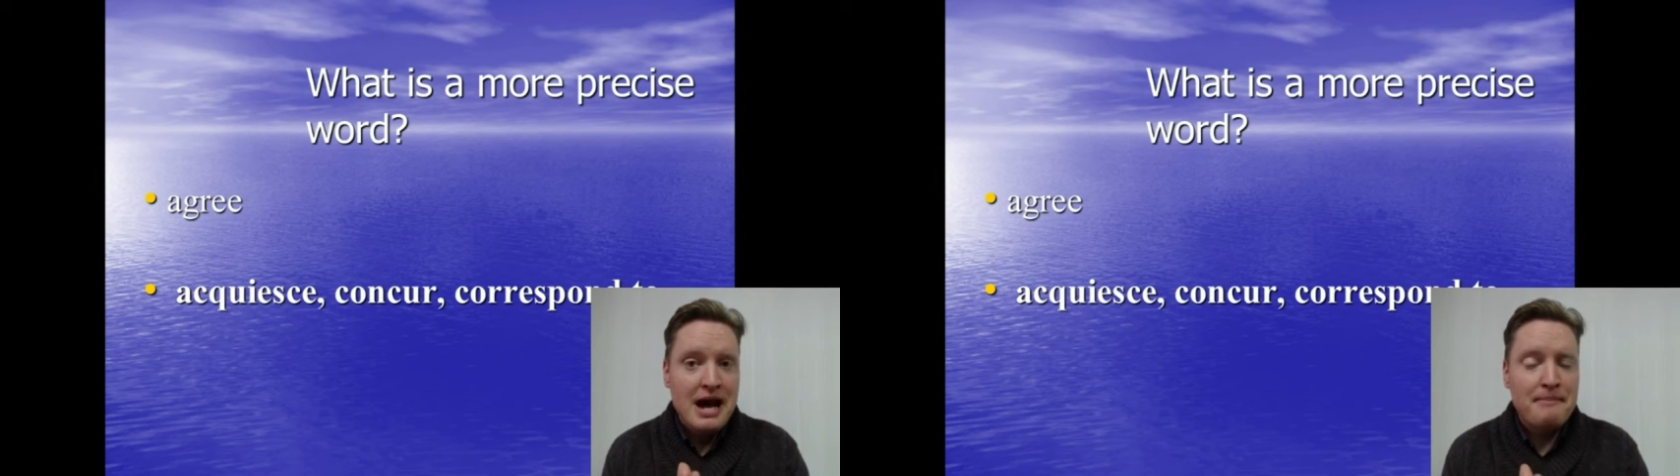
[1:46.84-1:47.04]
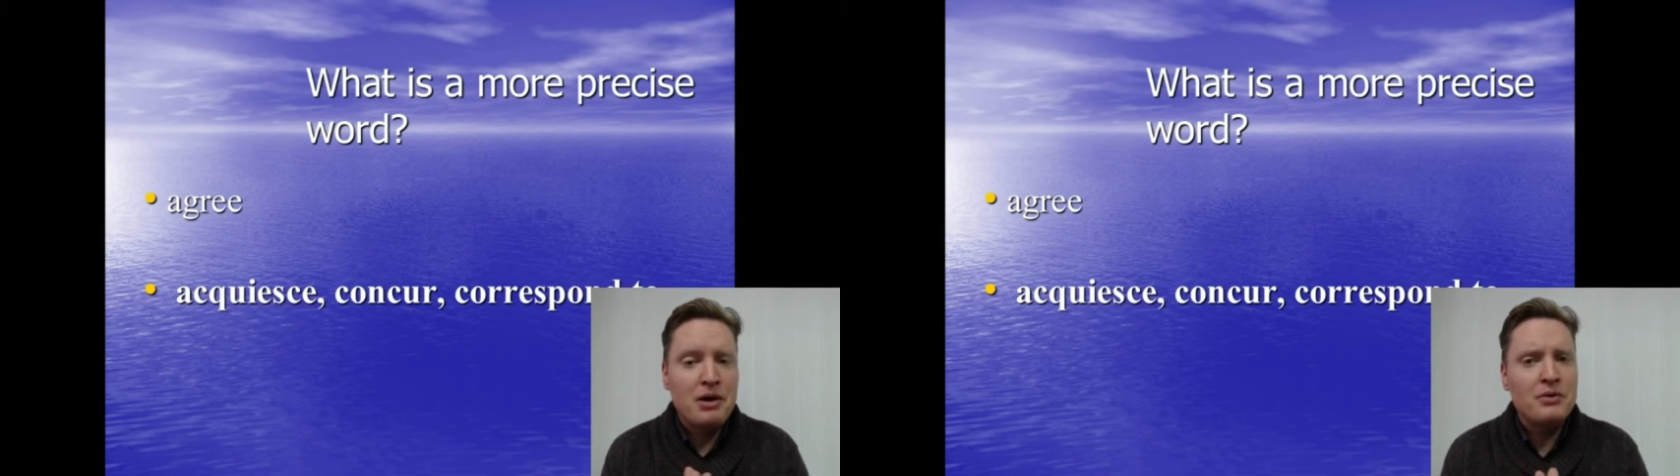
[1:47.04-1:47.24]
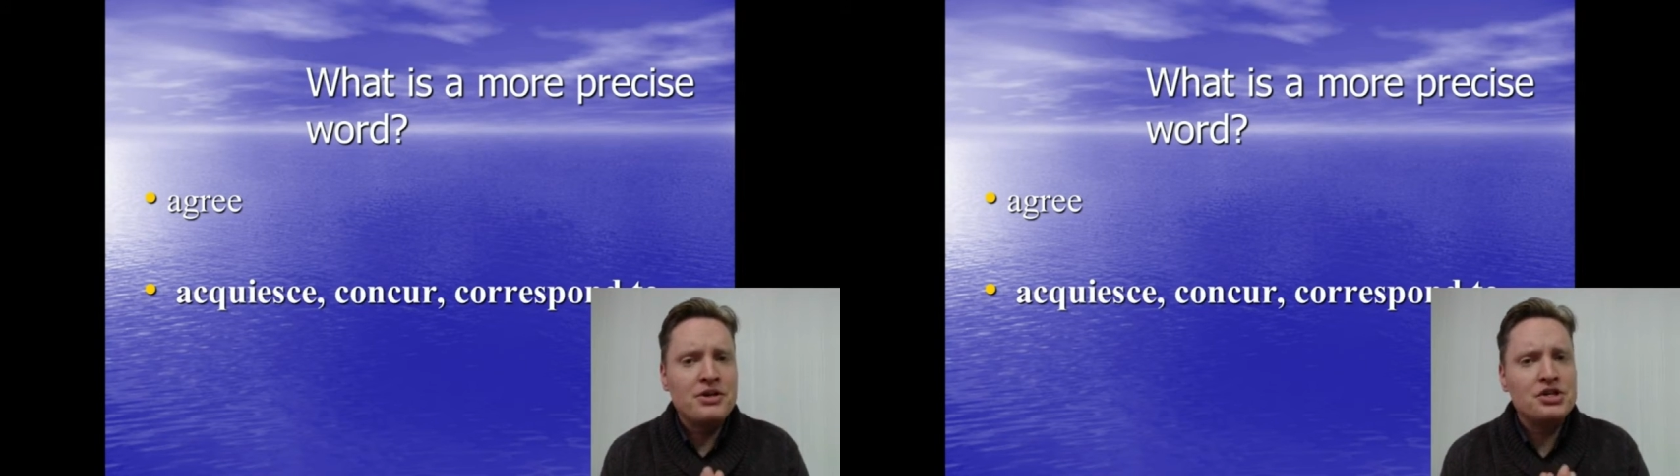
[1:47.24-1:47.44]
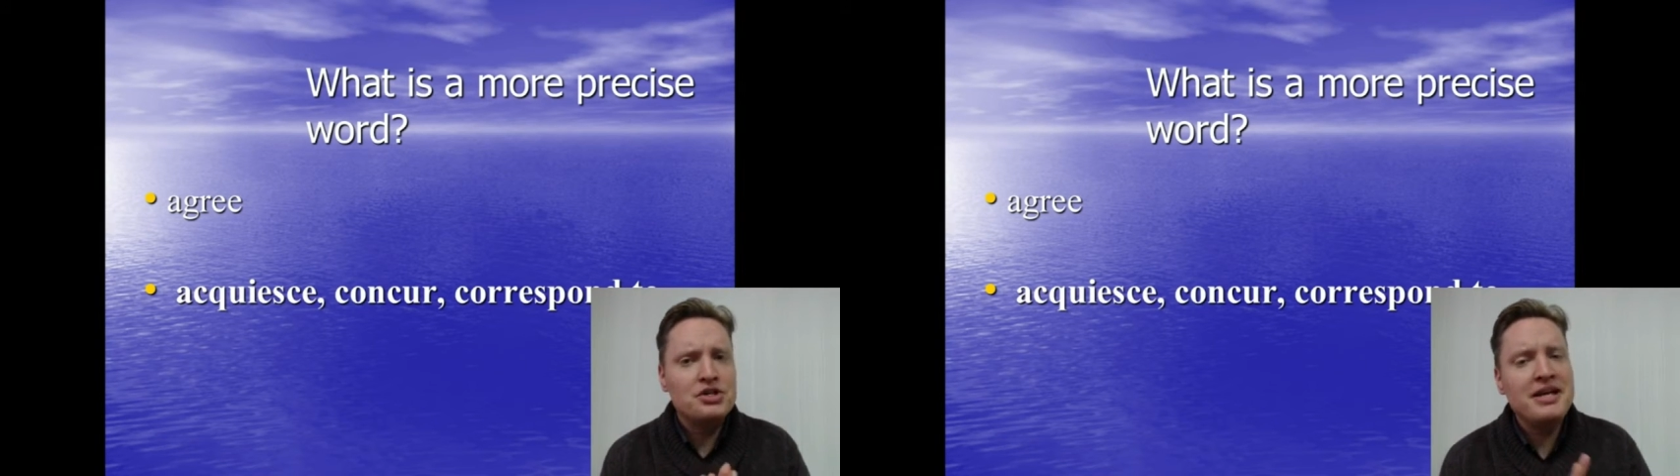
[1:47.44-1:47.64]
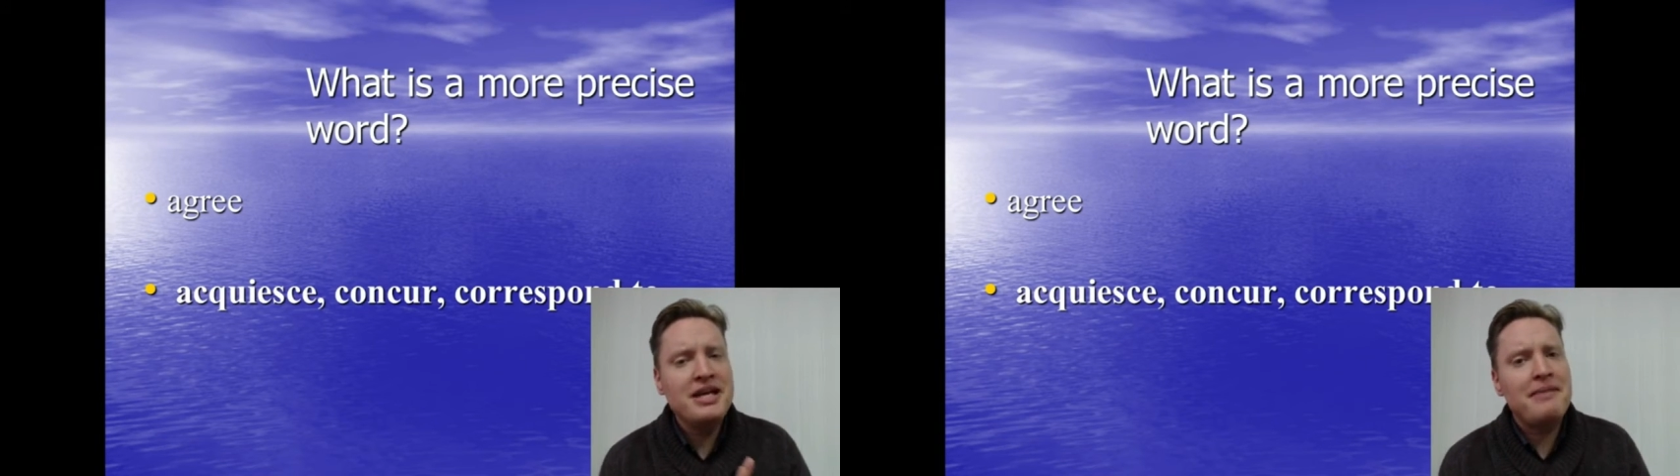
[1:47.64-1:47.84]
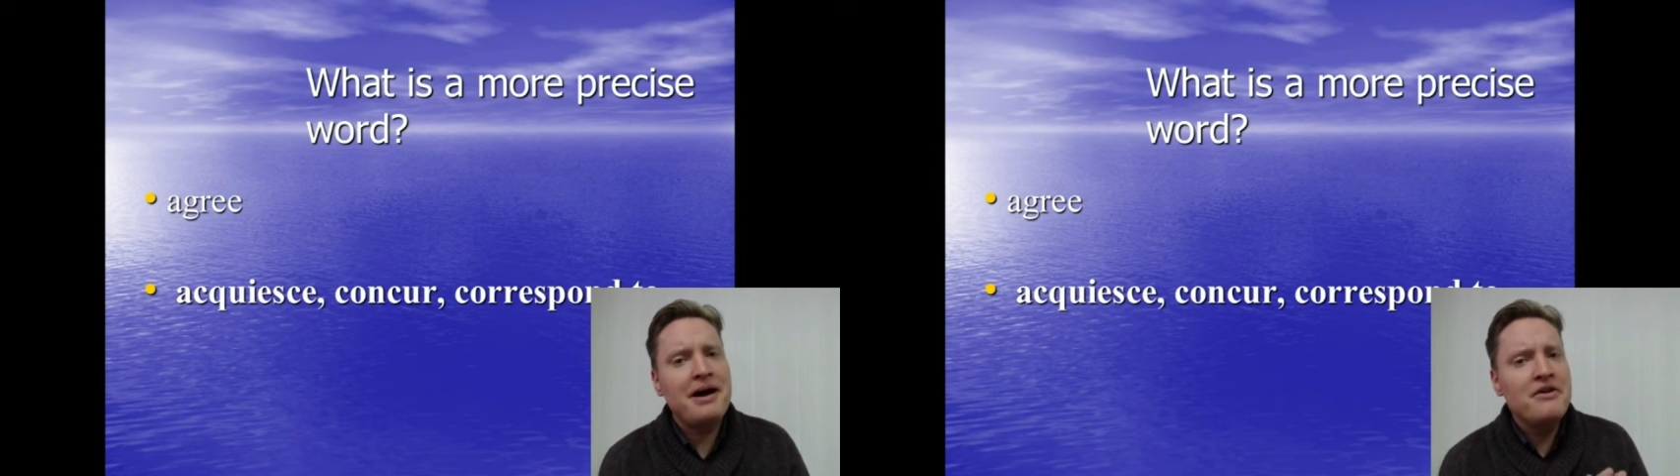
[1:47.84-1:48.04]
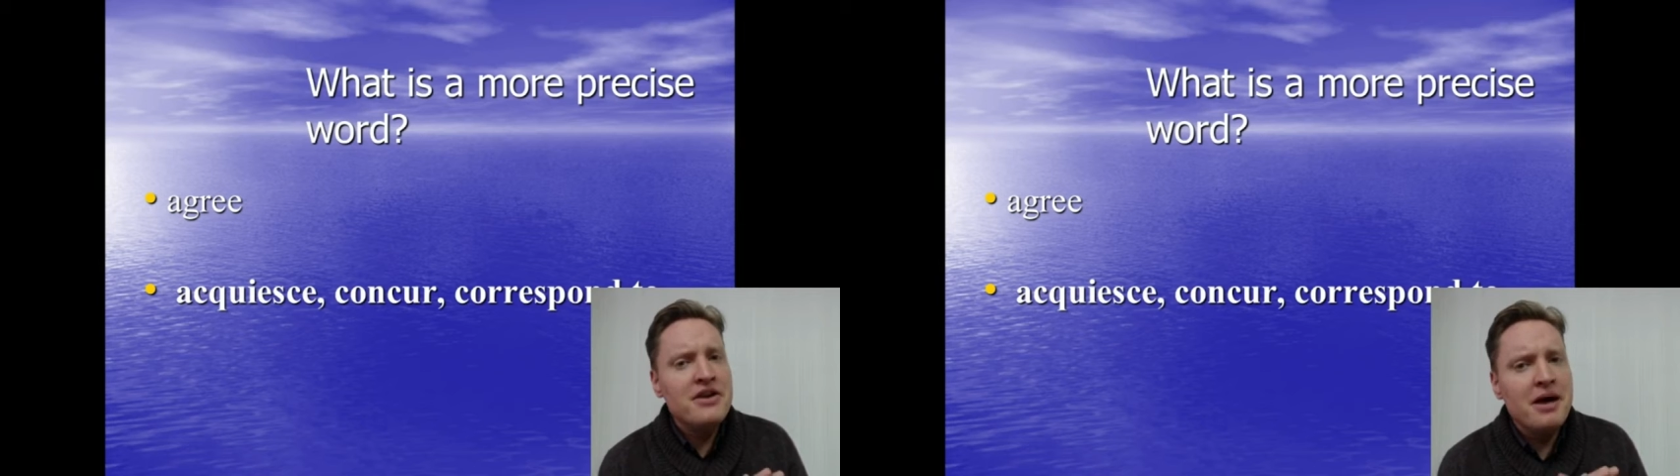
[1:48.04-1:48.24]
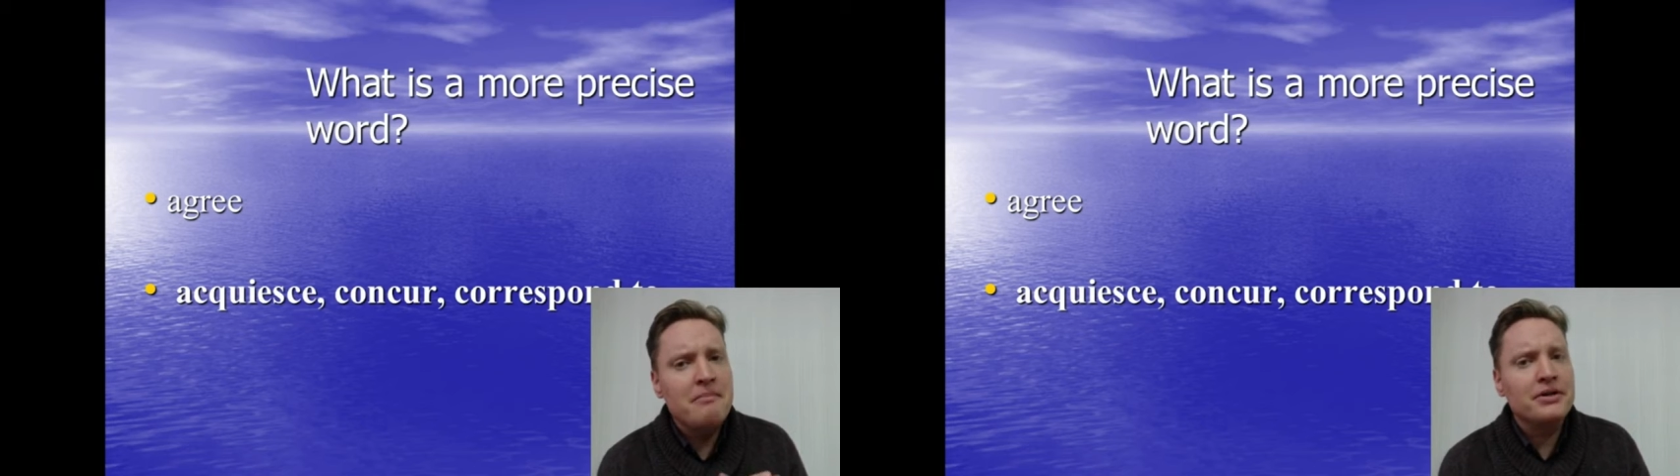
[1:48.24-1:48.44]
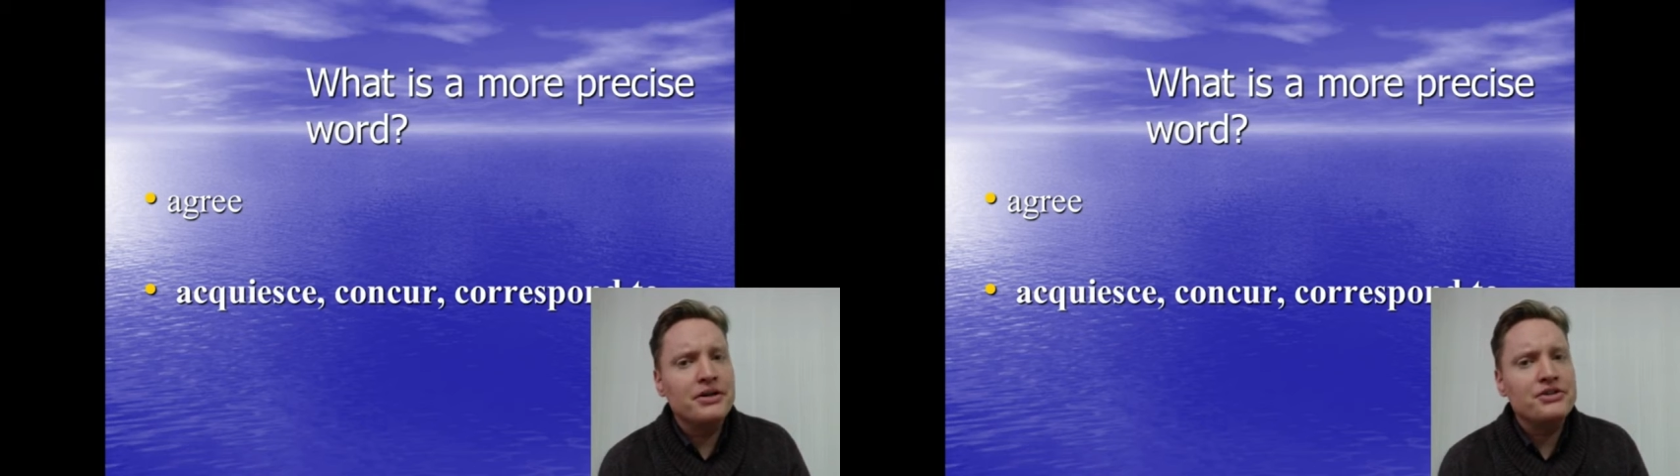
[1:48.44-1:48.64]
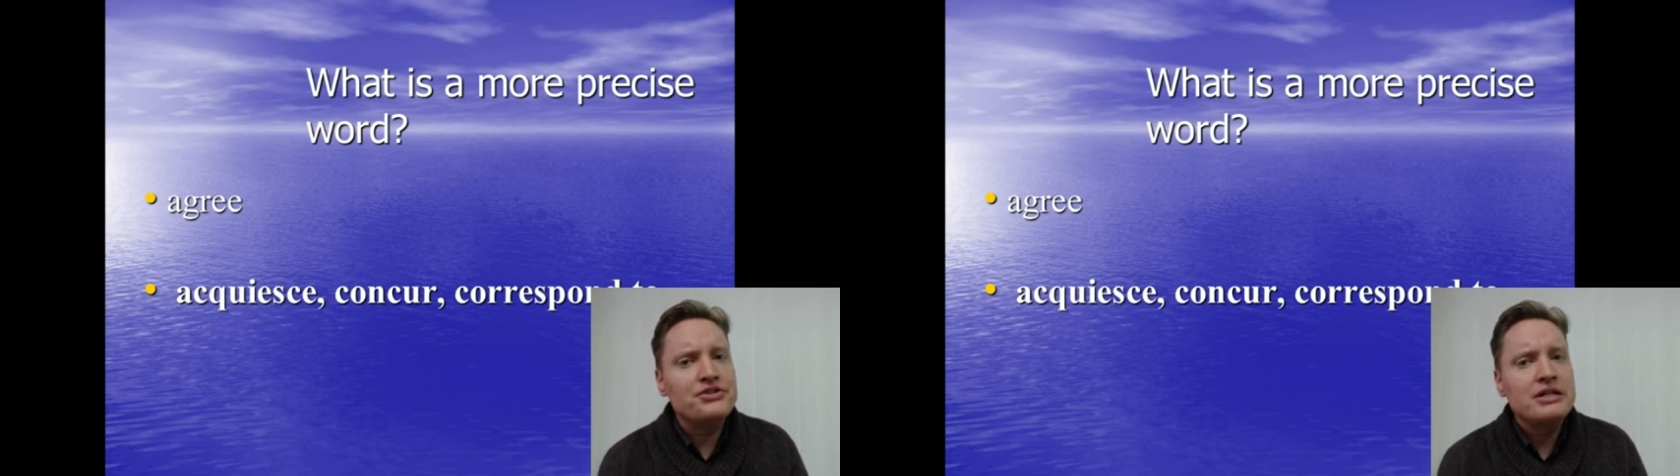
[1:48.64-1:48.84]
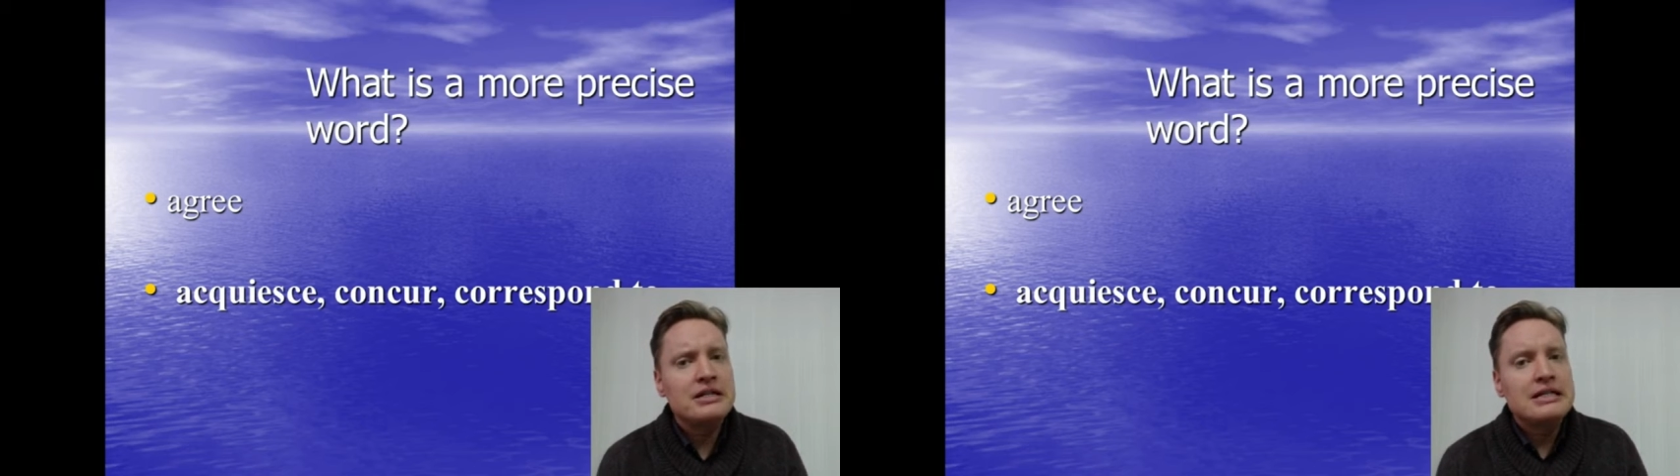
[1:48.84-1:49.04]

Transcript: But when you're speaking about numbers,